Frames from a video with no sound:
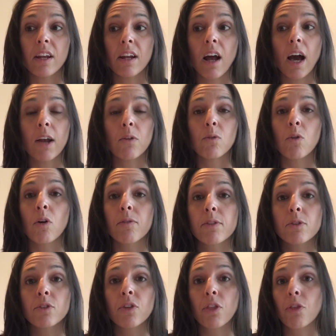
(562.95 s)
and I don't know if
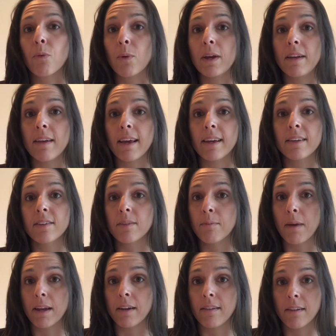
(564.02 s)
those 3 days
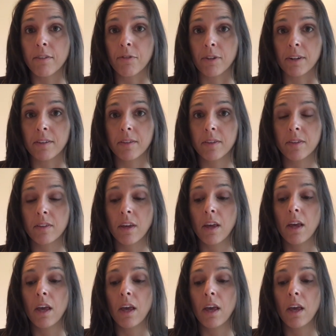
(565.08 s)
made a difference